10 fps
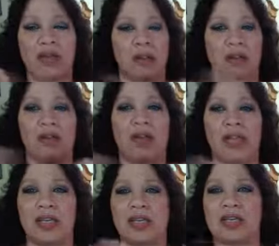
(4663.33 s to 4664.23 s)
And you're
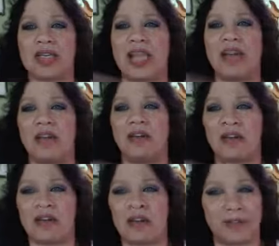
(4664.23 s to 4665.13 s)
in a state
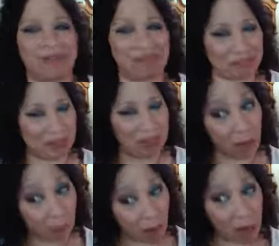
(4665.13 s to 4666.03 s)
of
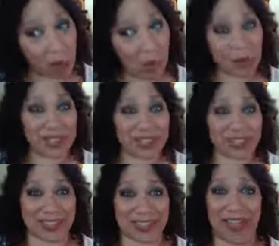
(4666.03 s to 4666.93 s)

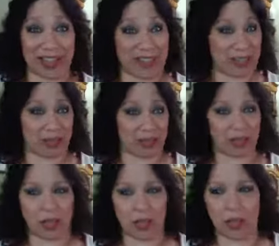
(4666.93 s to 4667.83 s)
almost
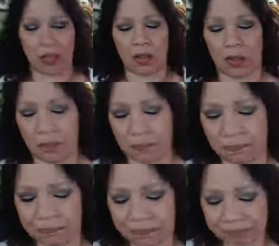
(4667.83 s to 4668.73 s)
stagnant.
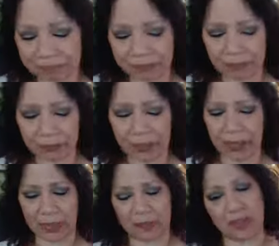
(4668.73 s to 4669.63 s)

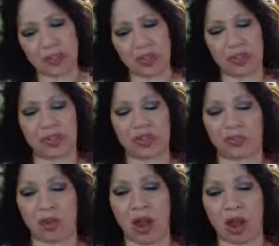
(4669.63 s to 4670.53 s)
It feels a little
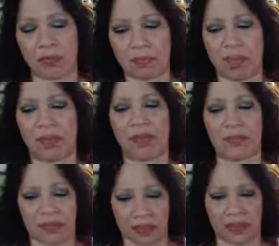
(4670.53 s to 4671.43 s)
strong, but
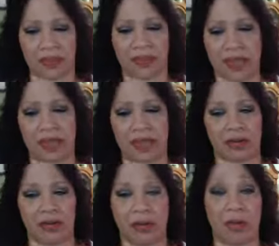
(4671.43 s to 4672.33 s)
it feels
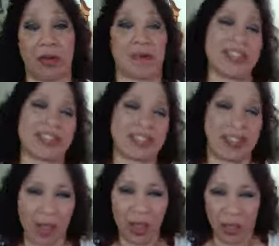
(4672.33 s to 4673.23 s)
that you're in a point of
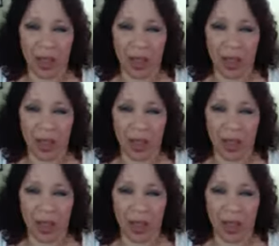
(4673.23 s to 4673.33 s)
hesitation.